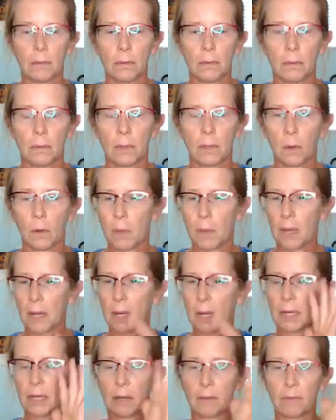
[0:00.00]
Your
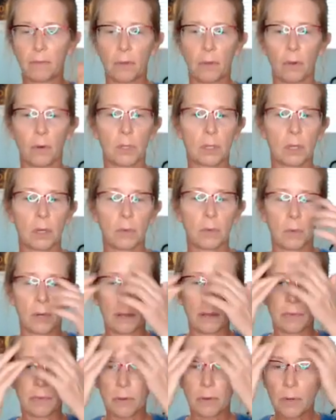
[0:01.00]
mind can focus on
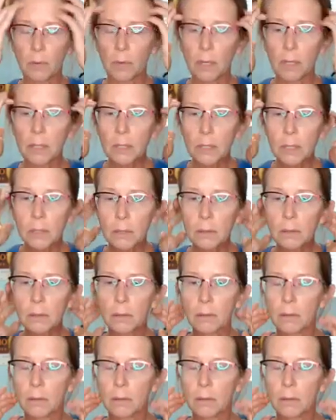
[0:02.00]
whatever it wants.